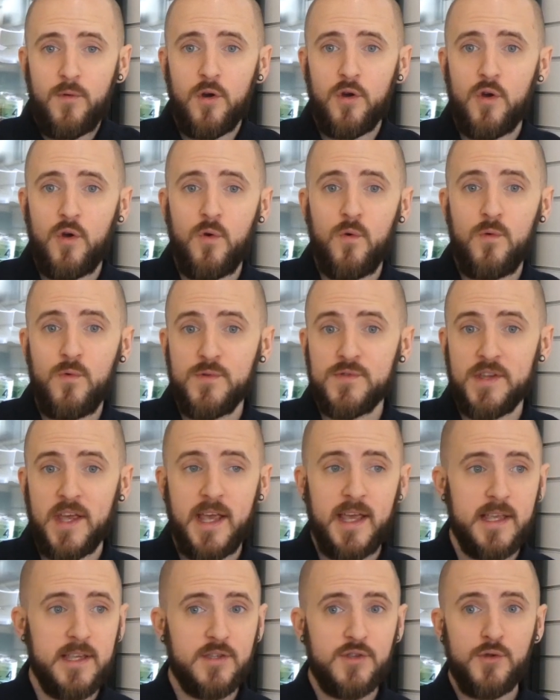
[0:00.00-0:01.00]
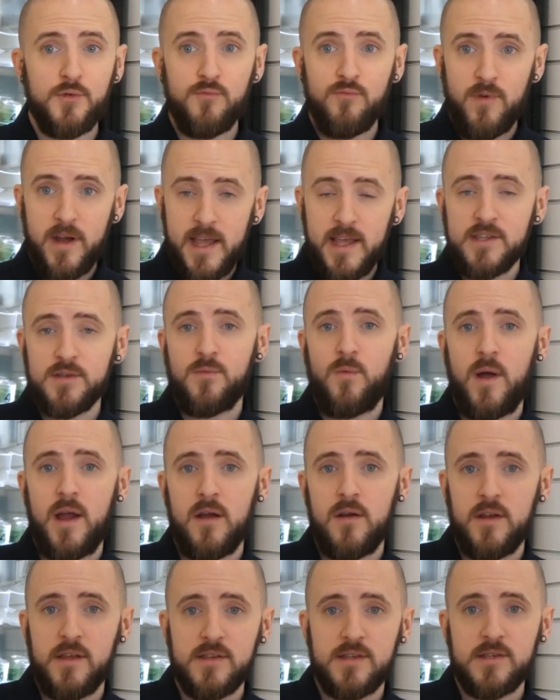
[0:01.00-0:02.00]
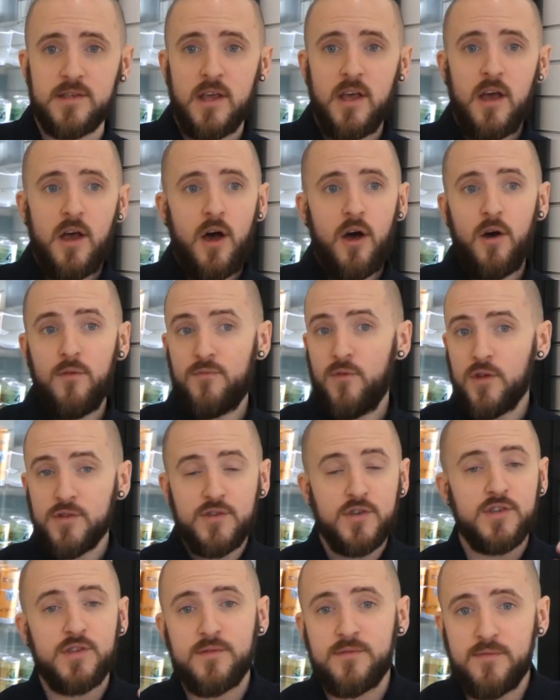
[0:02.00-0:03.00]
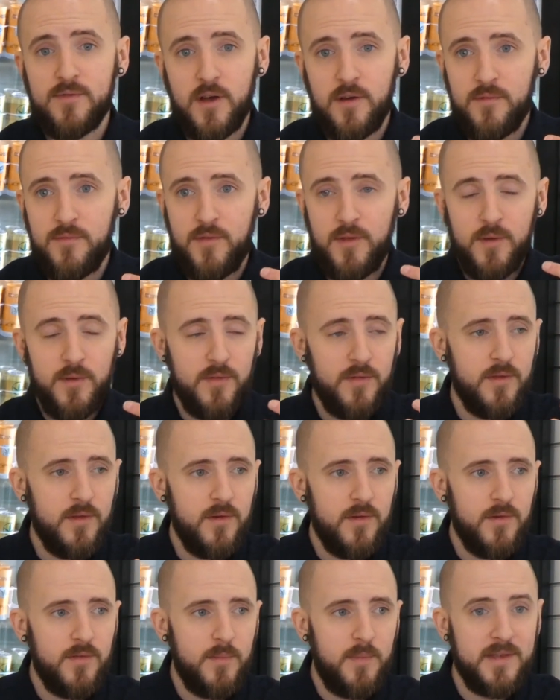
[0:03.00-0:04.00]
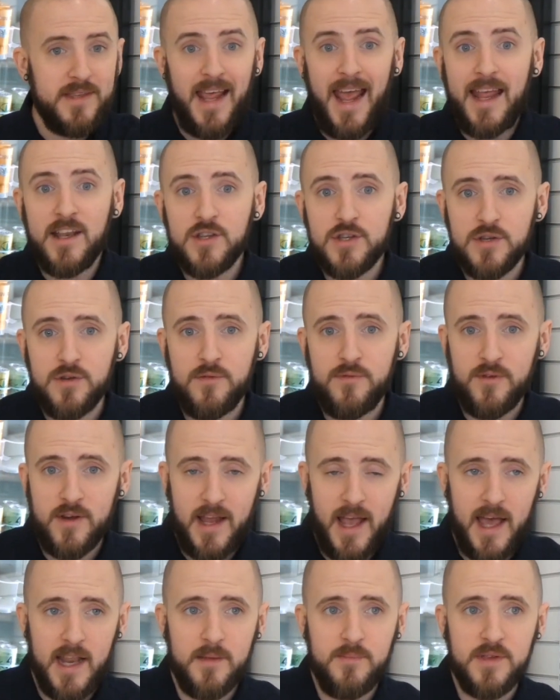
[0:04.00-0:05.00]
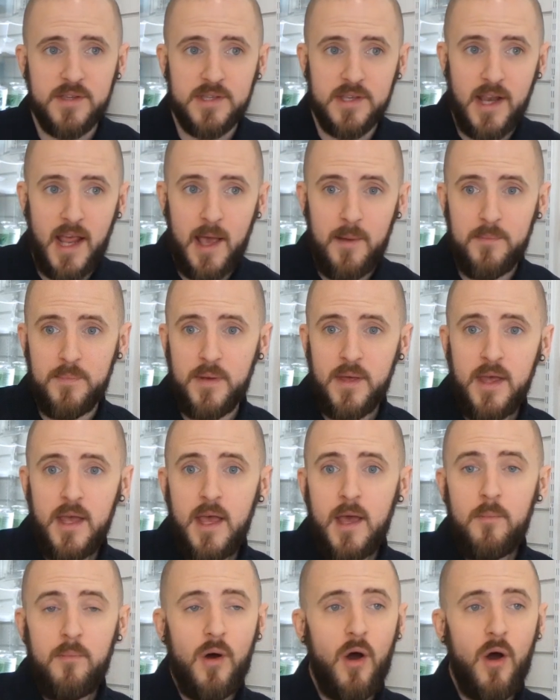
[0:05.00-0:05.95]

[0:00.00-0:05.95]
one of our goals is to raise awareness of not just of the potential for cannabis and hemp,